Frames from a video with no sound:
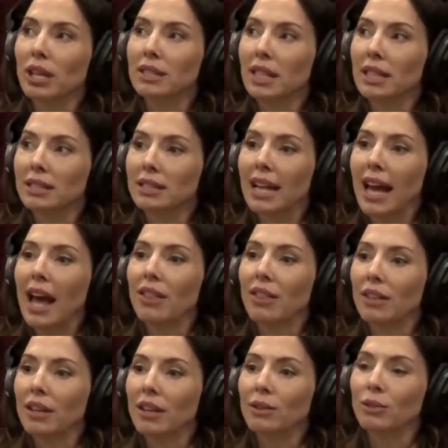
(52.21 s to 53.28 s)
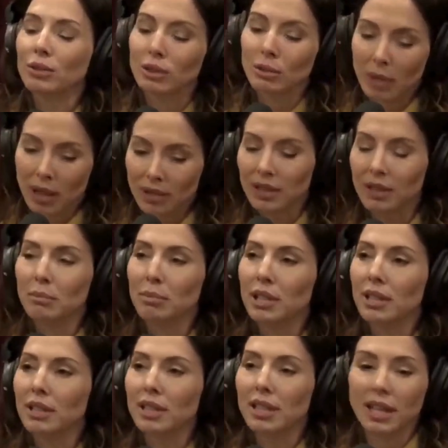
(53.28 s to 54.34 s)
test an athlete who is about to
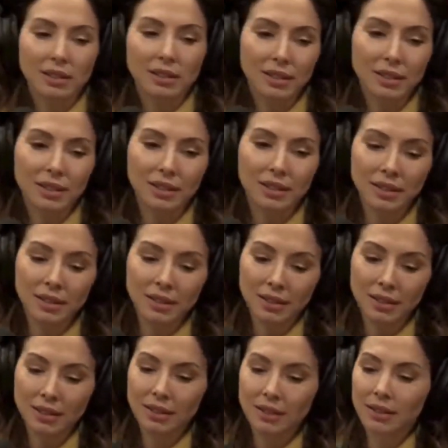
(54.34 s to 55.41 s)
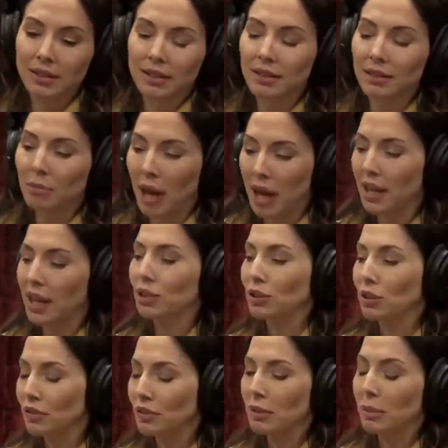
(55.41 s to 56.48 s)
compete against
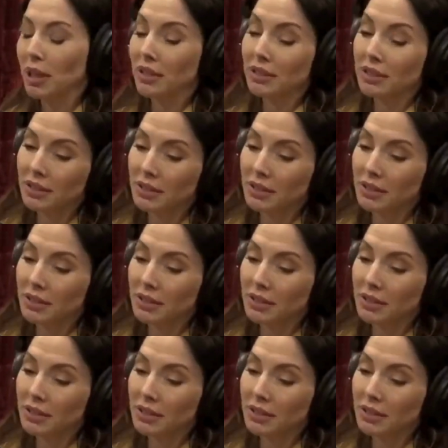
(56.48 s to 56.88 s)
biological females?